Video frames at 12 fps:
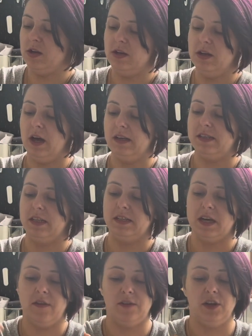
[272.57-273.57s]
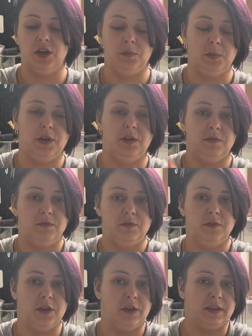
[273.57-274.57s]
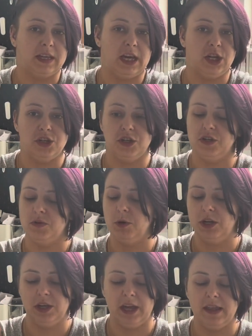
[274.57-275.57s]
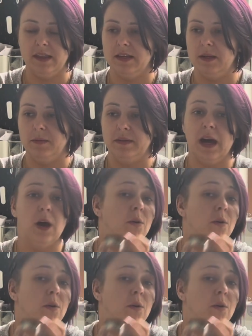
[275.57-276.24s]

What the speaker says: nice thing to have in your cupboard for those occasions when you're getting the dips out,